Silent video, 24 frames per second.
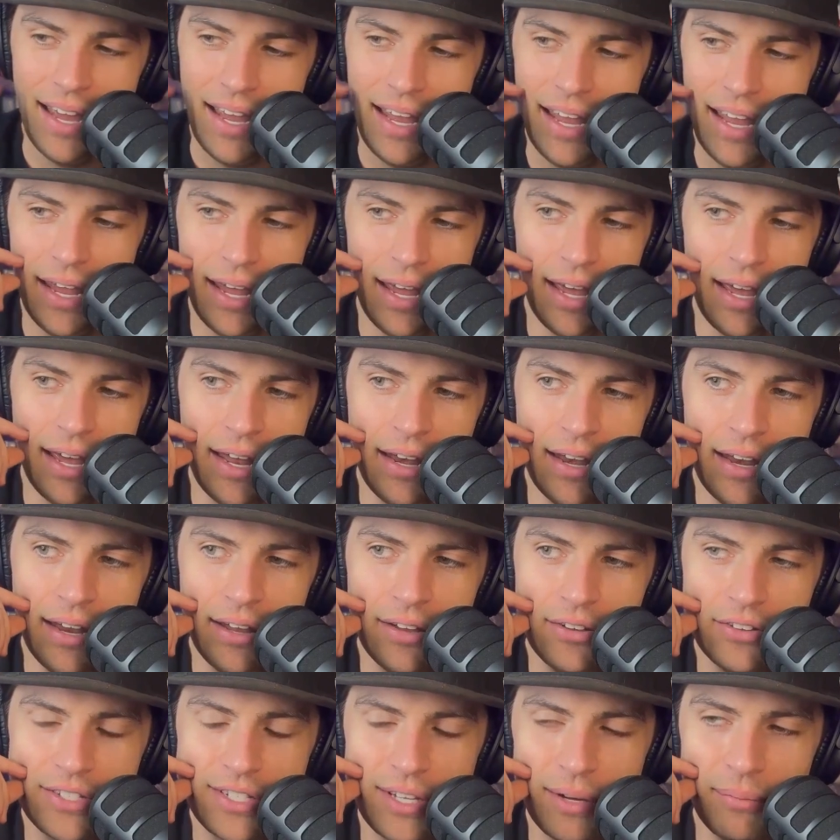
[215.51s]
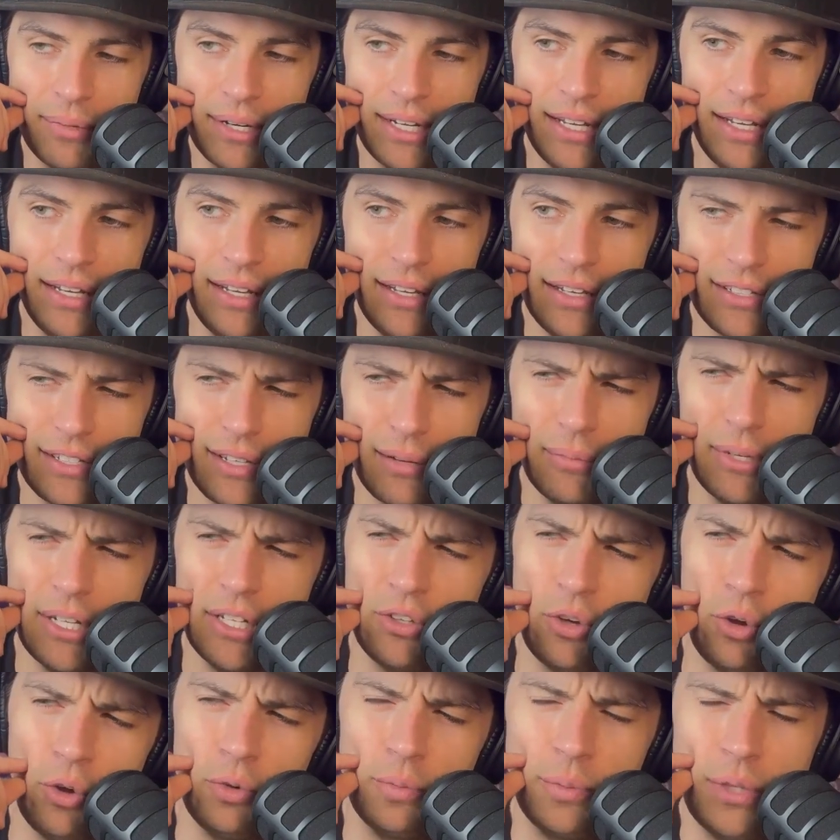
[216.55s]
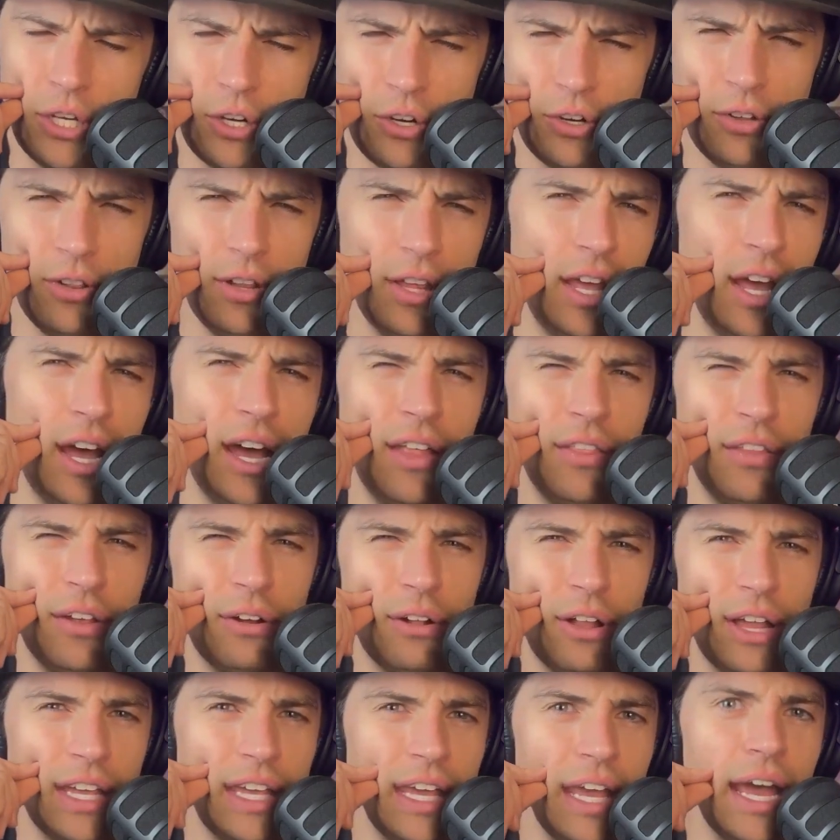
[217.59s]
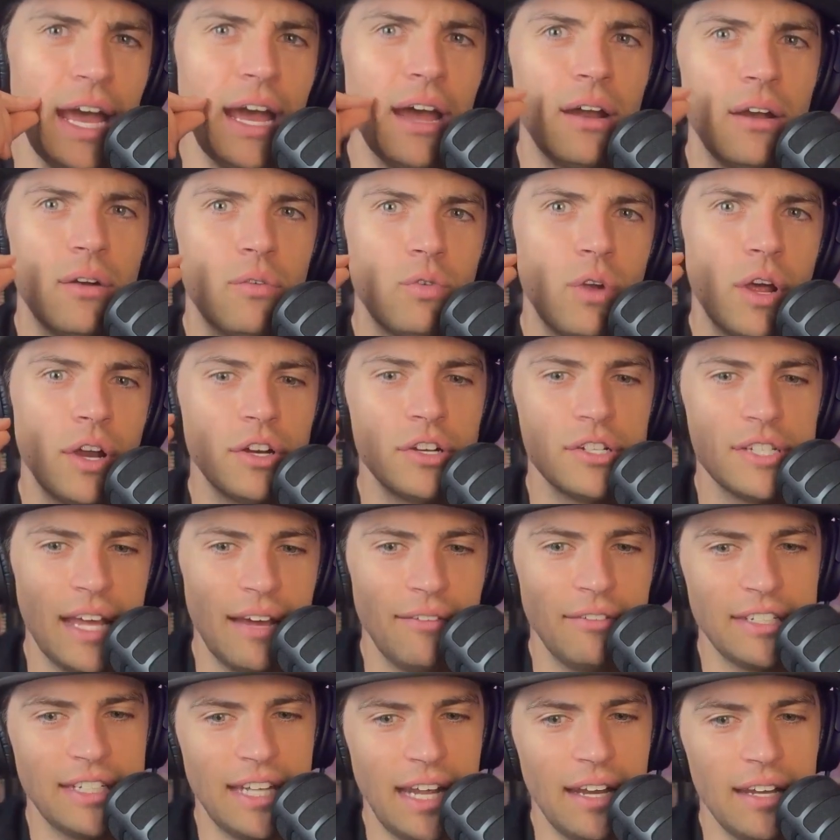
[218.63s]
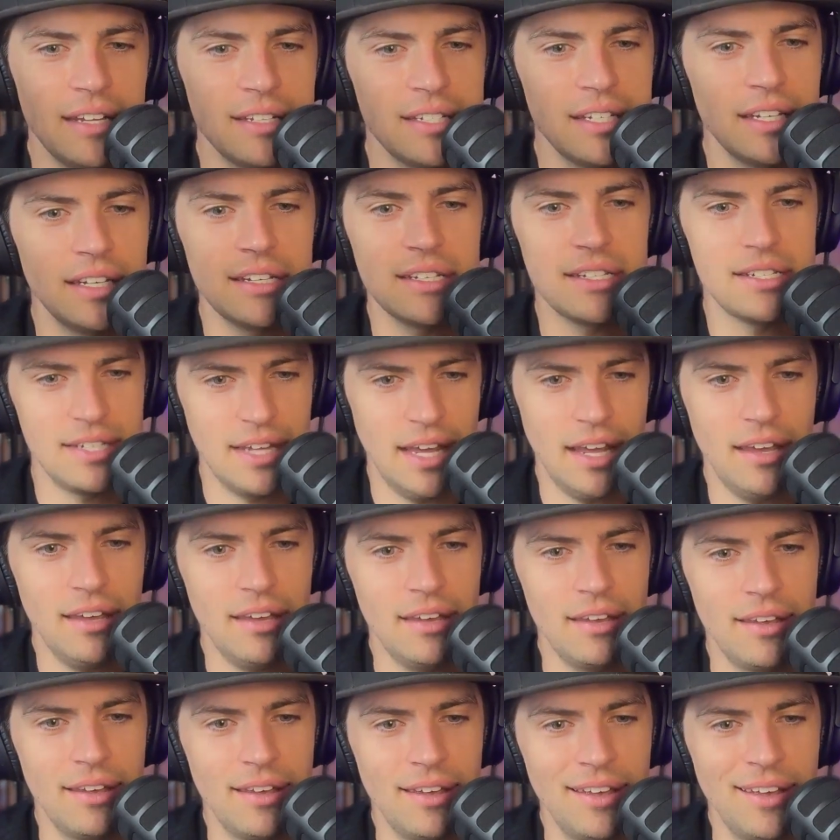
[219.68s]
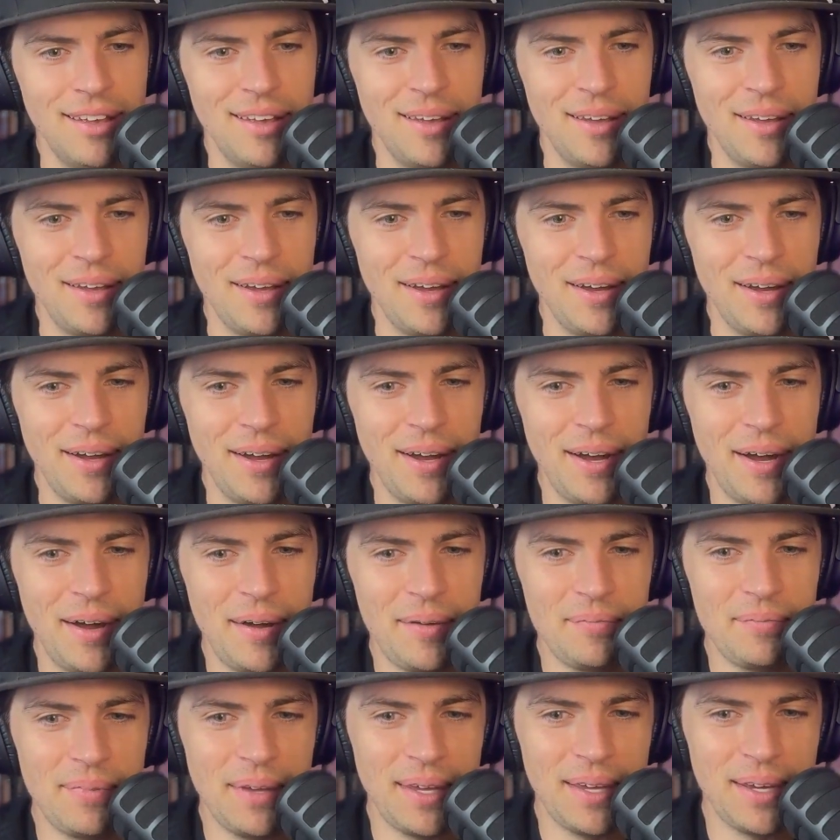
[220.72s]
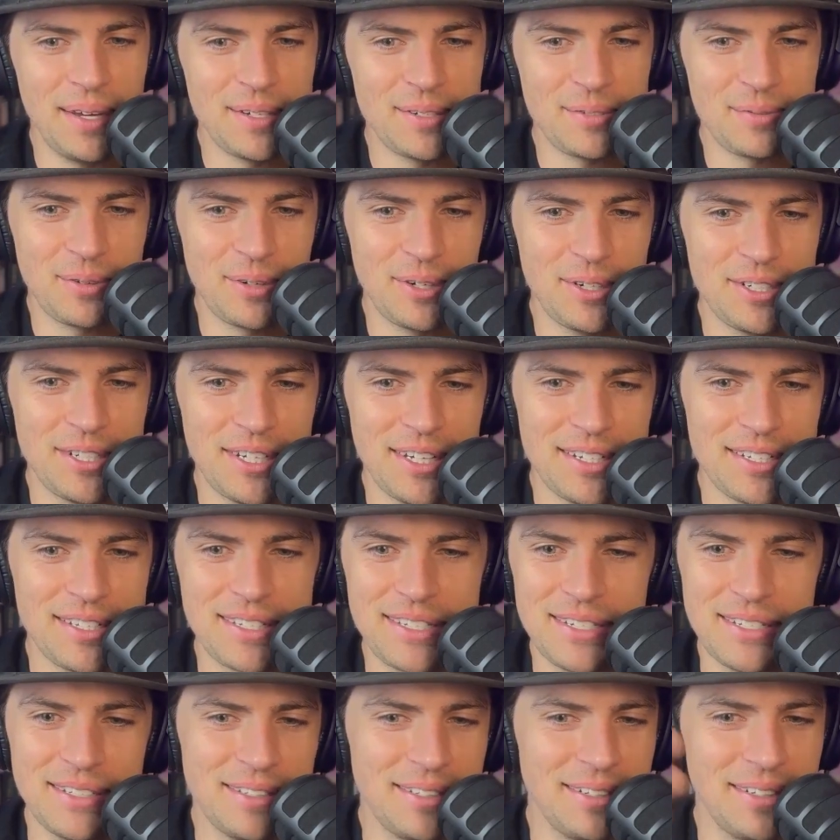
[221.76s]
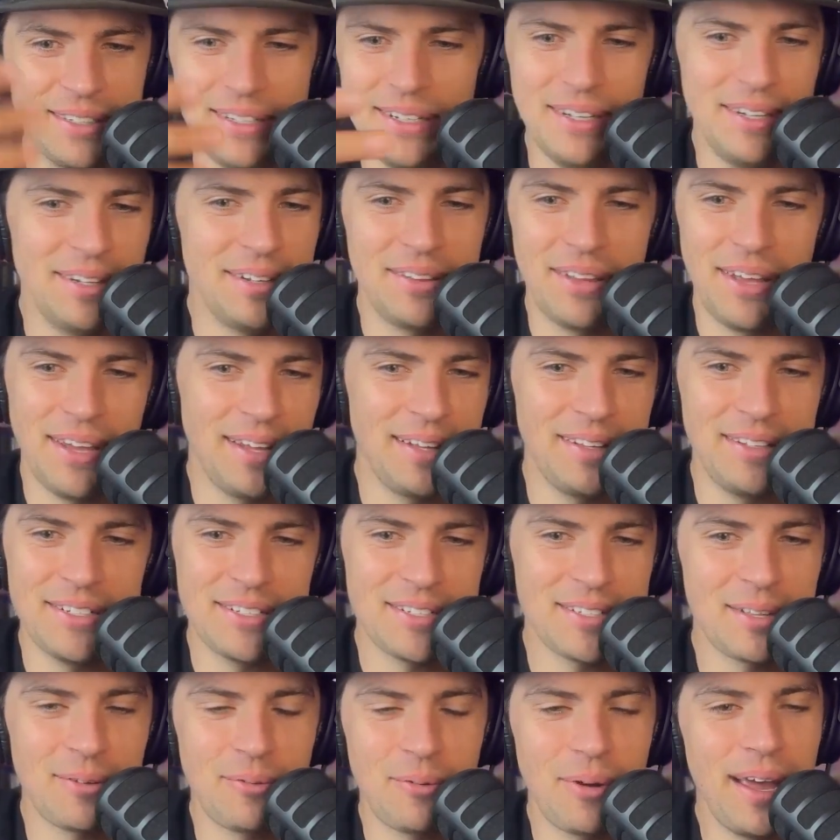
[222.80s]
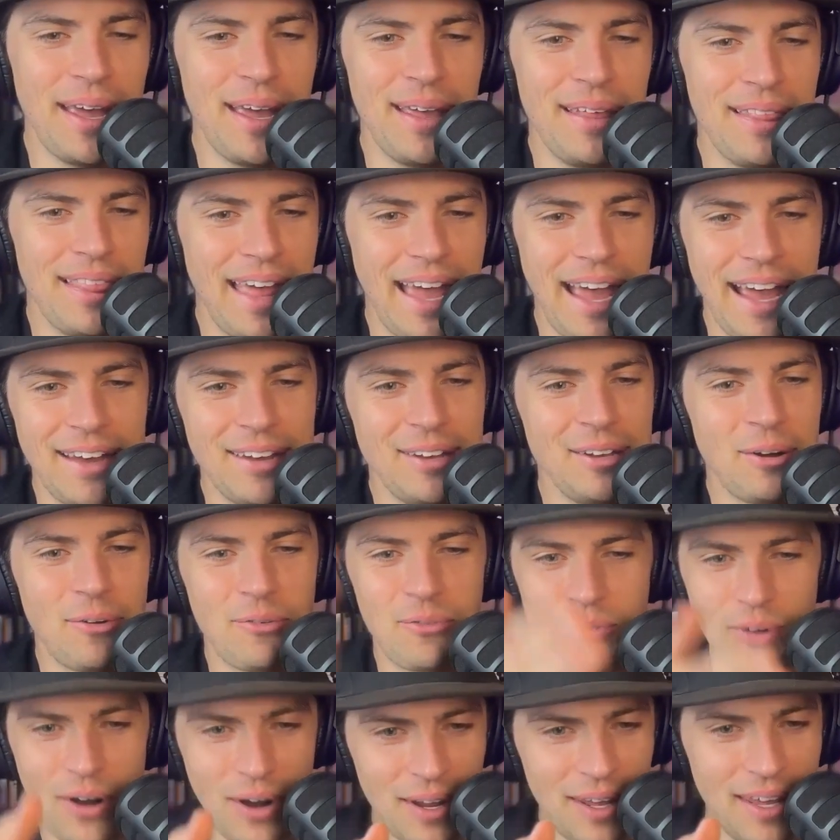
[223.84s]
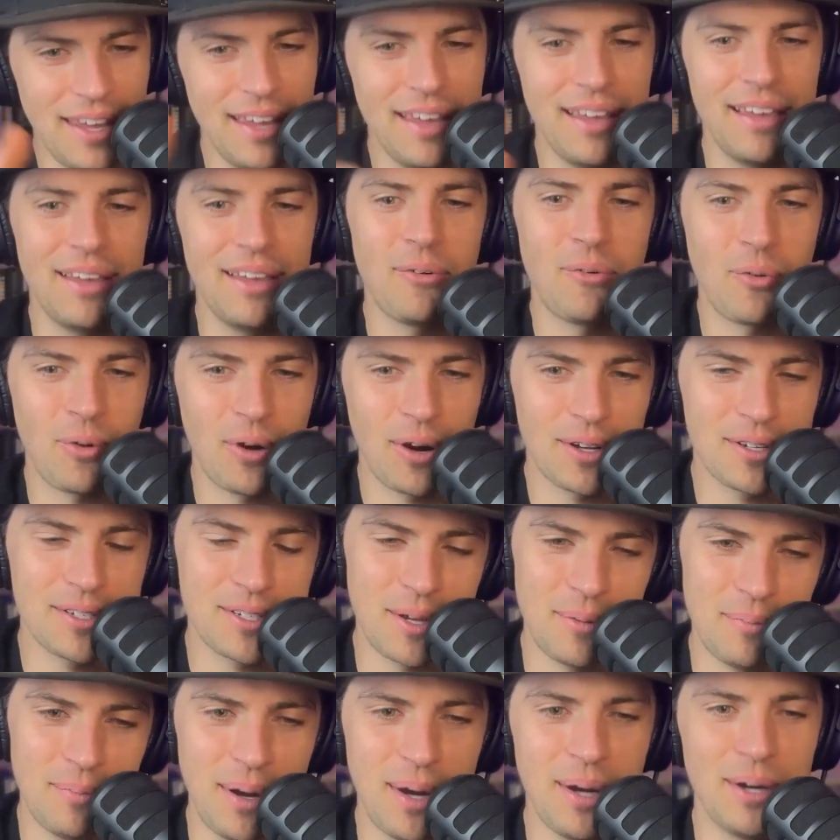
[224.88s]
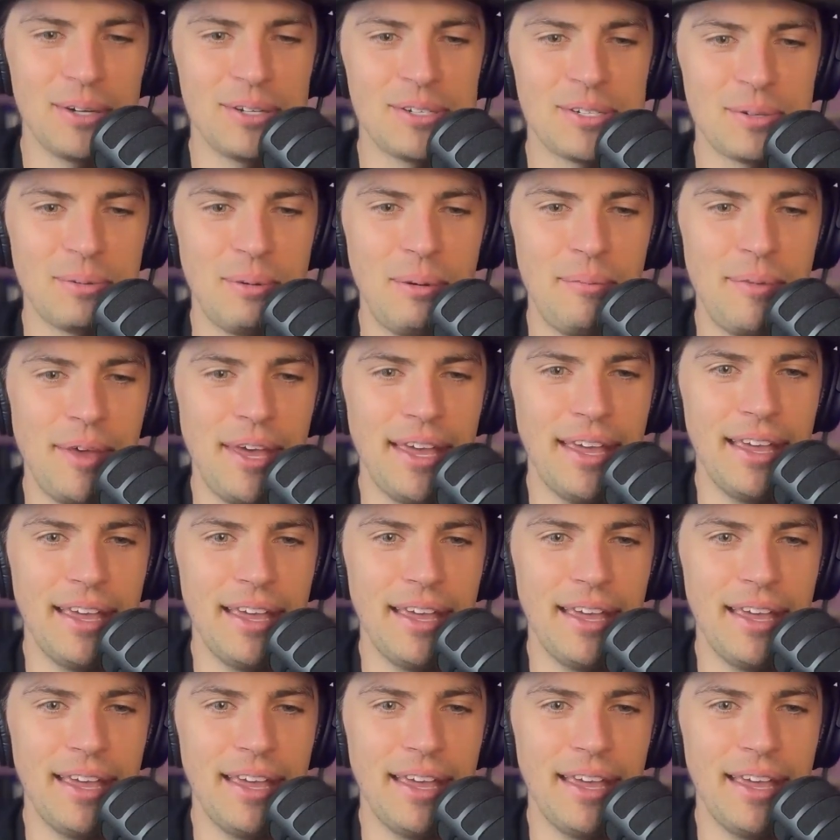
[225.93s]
And somebody told me early on, they're like, yeah, runners have a tendency to sink because we're just the way that, running works compared to swimming.